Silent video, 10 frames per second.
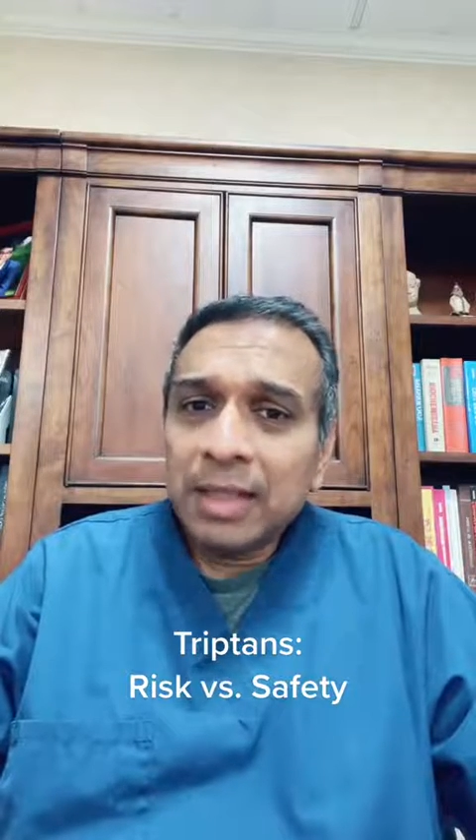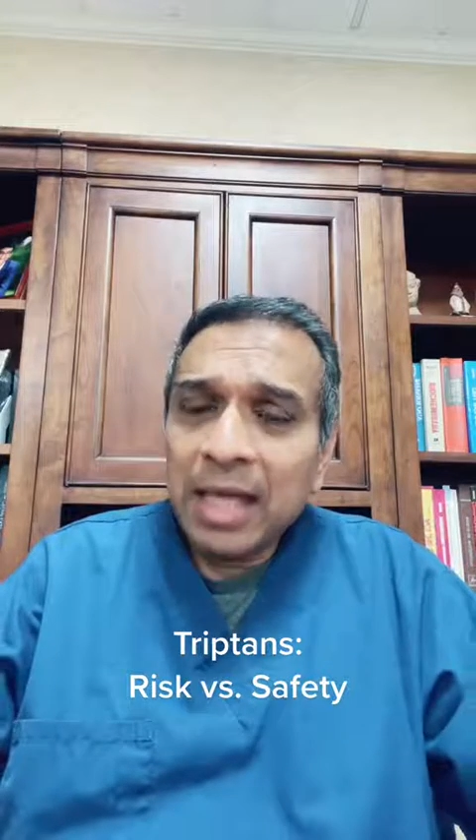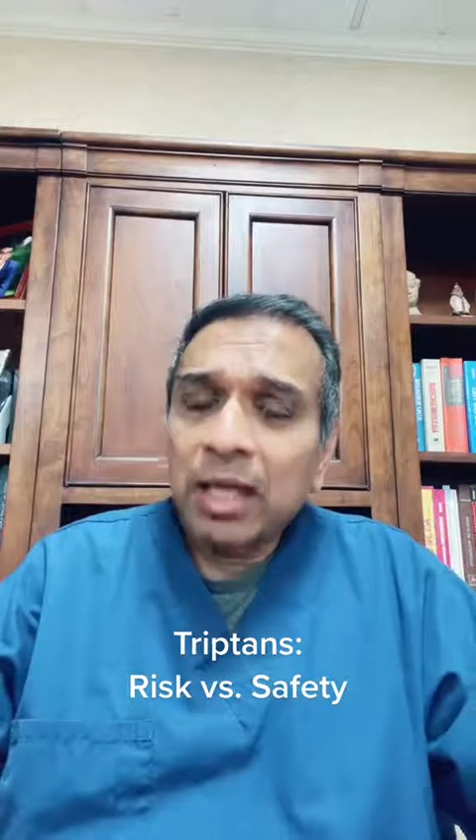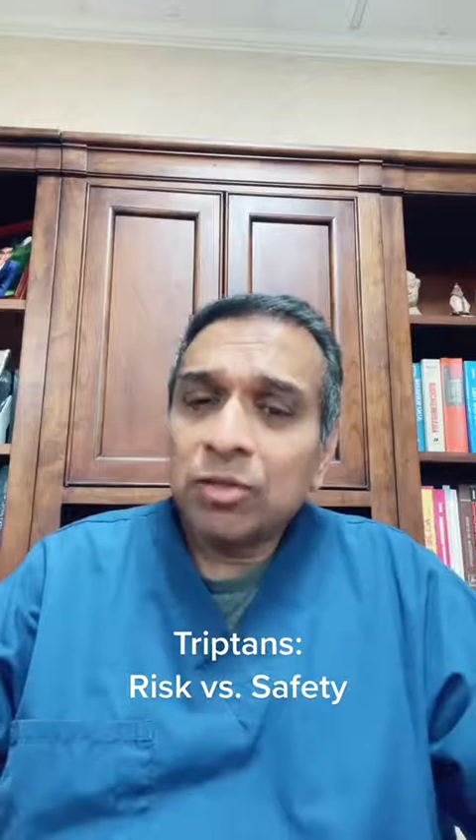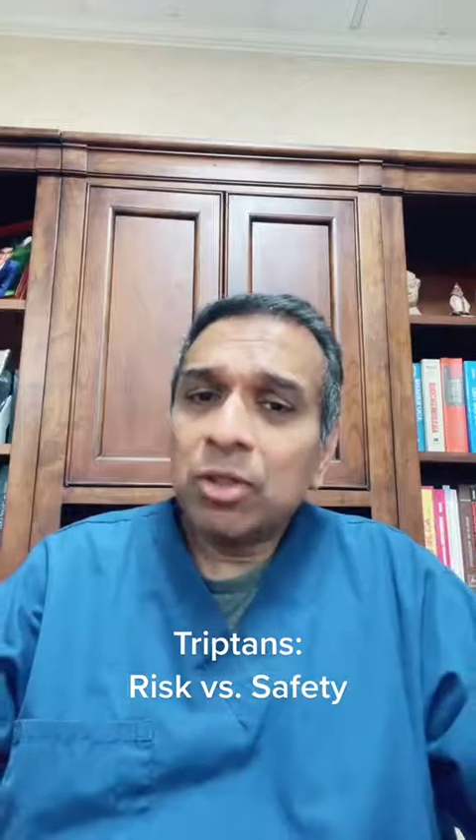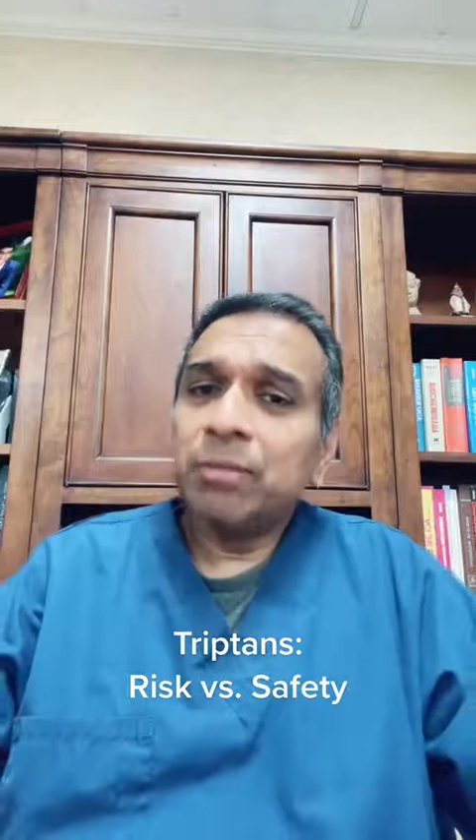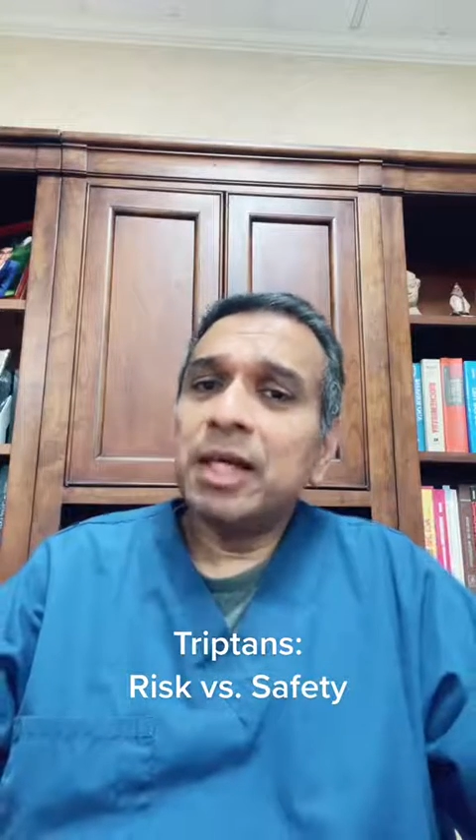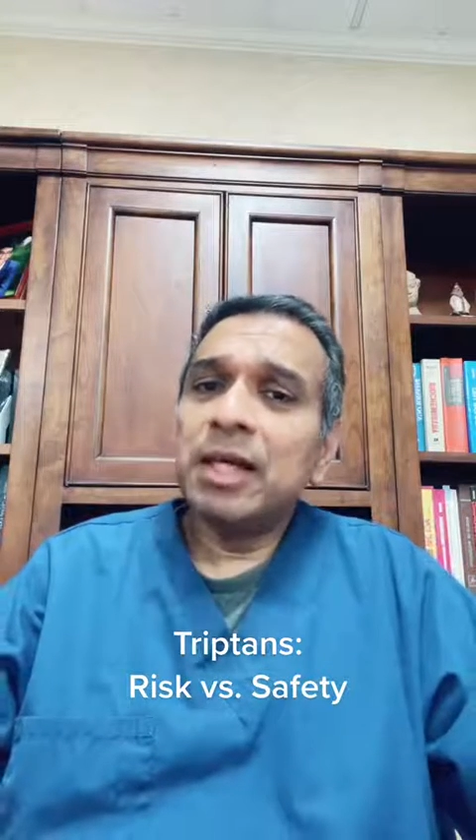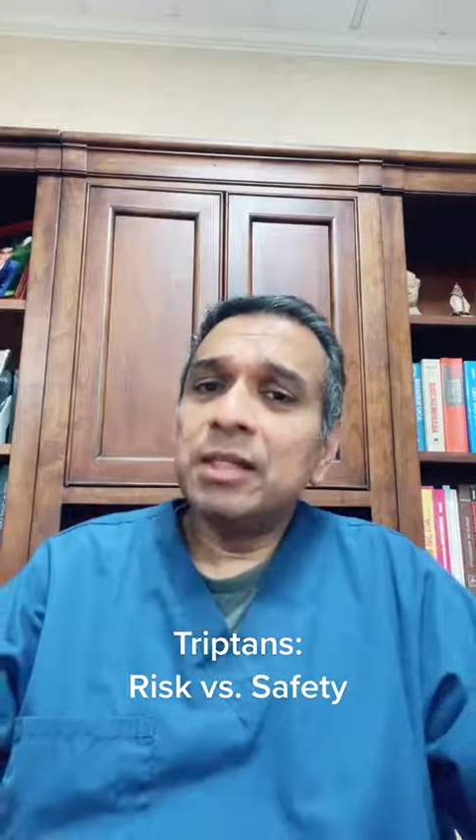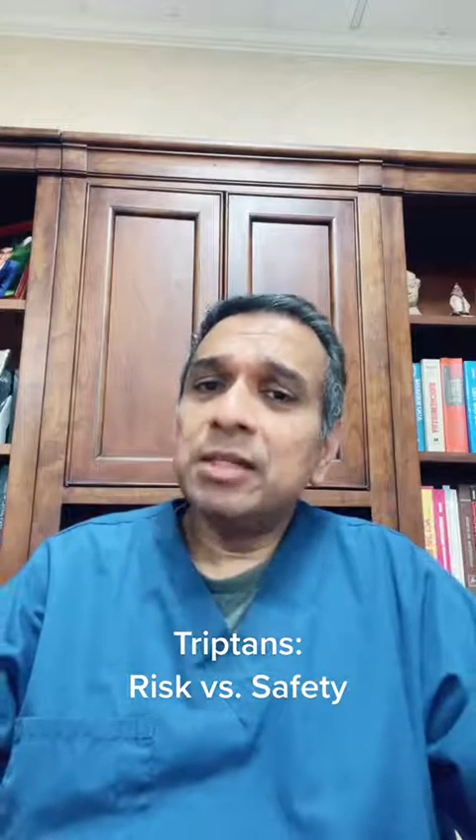taking
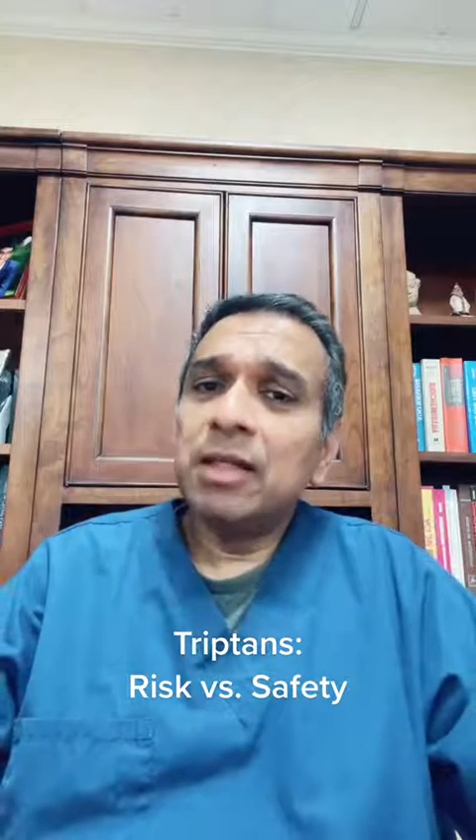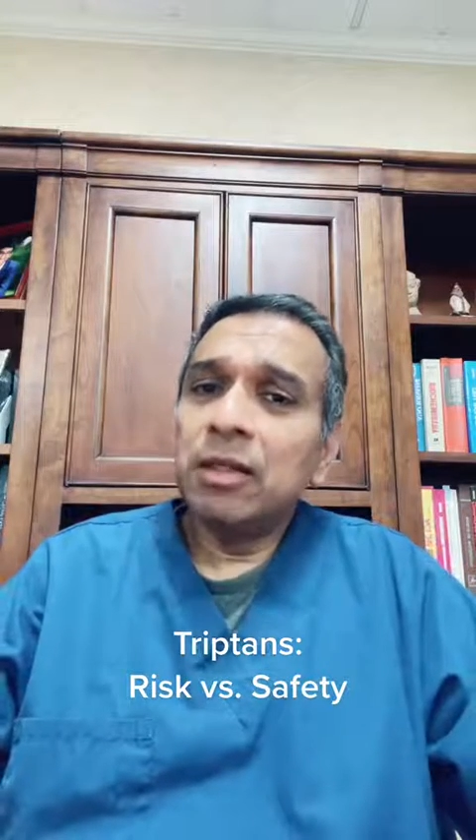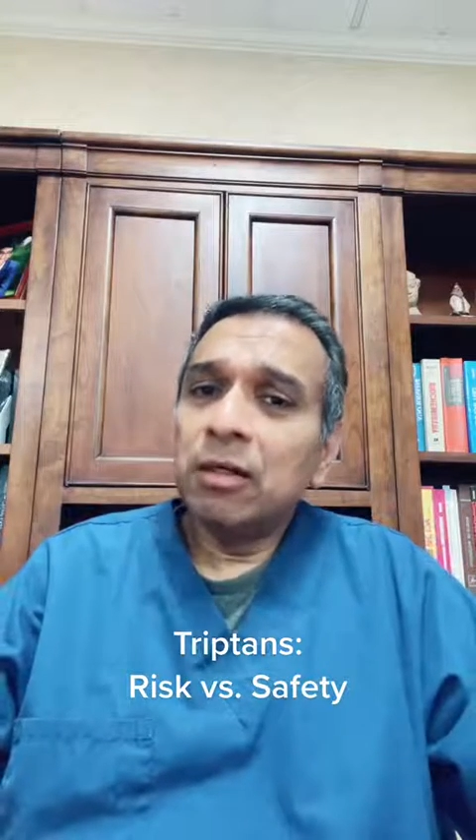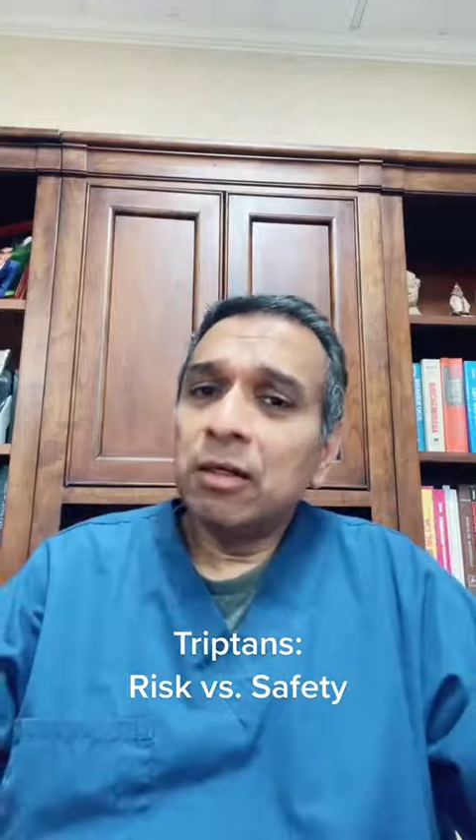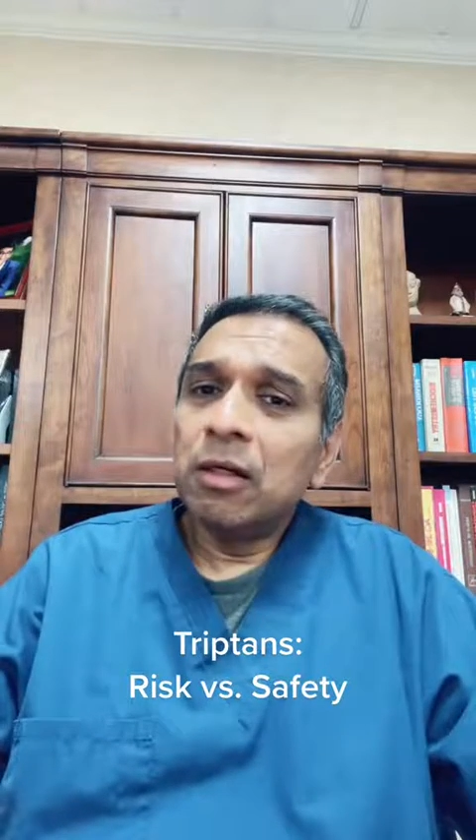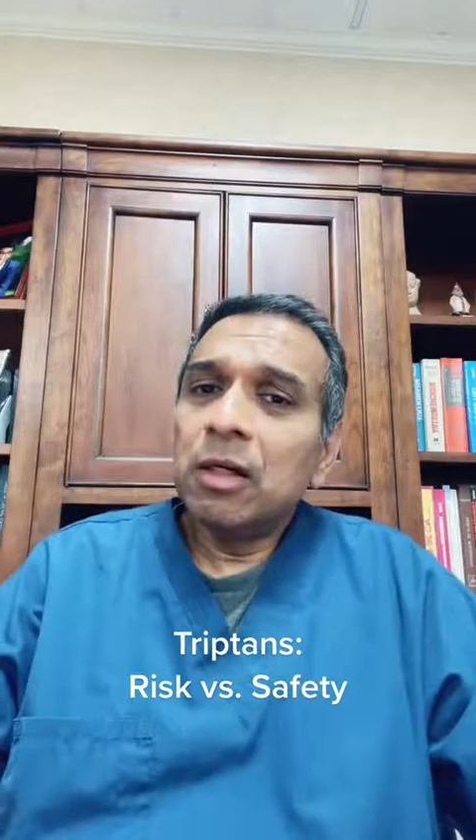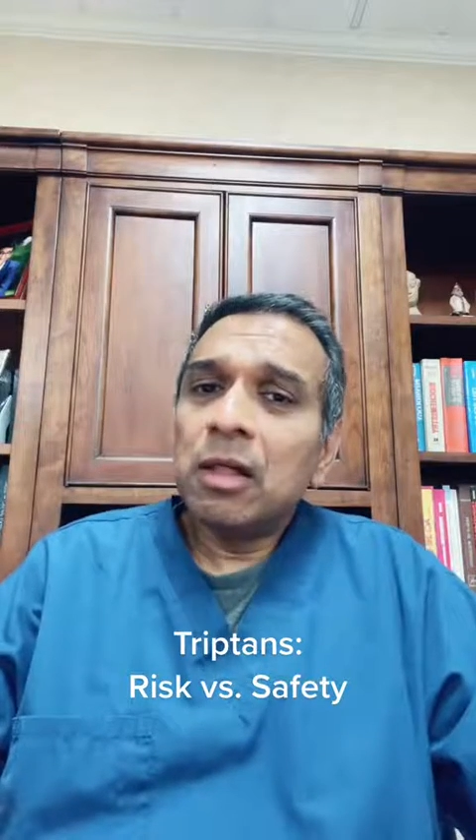triptans in their